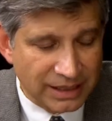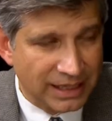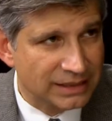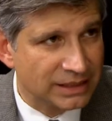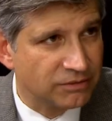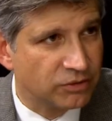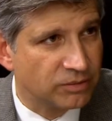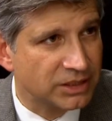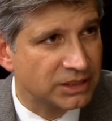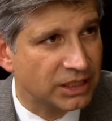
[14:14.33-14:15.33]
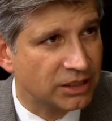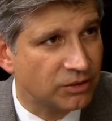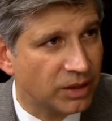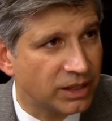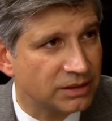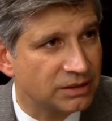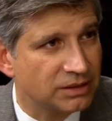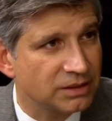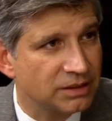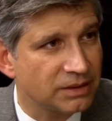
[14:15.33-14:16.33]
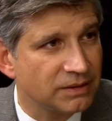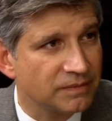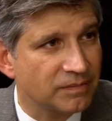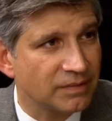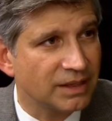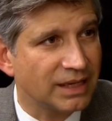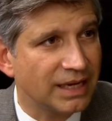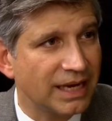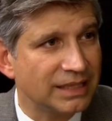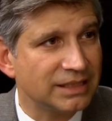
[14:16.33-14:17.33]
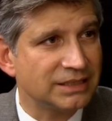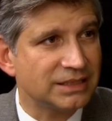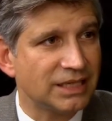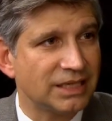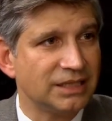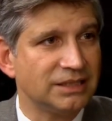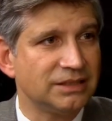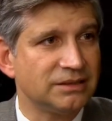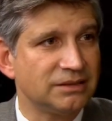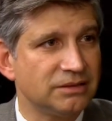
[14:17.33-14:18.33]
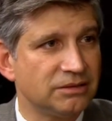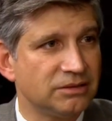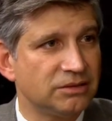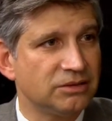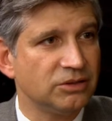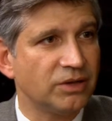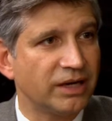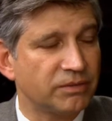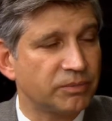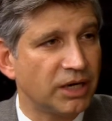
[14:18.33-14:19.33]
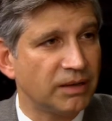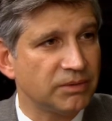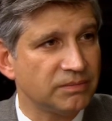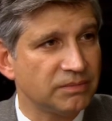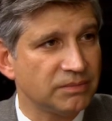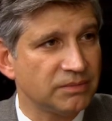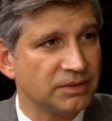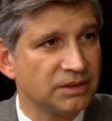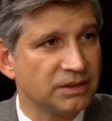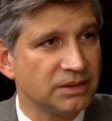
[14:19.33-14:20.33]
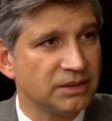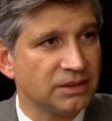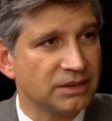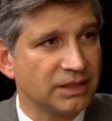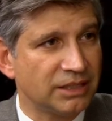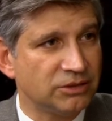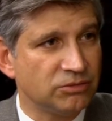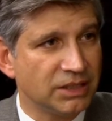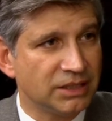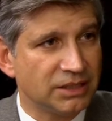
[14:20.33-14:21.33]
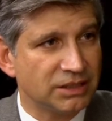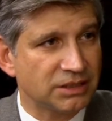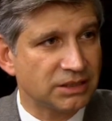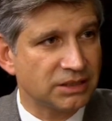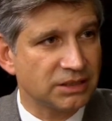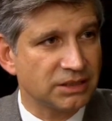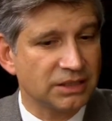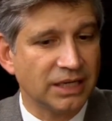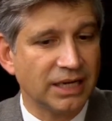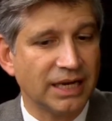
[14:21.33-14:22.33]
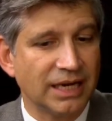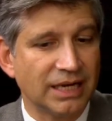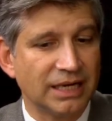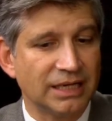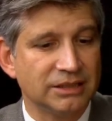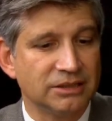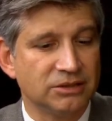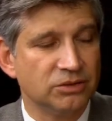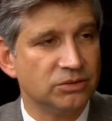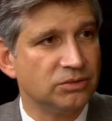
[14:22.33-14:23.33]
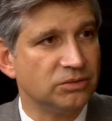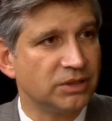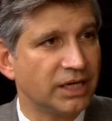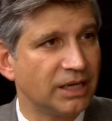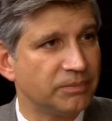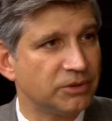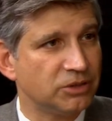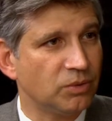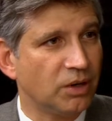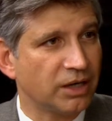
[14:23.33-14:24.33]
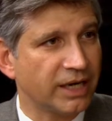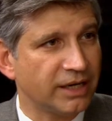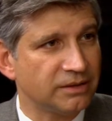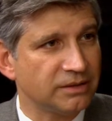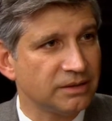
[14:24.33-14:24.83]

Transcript: and then the form gets taken away. And they say, do you have a problem? Can you read this? And you get up and you walk out.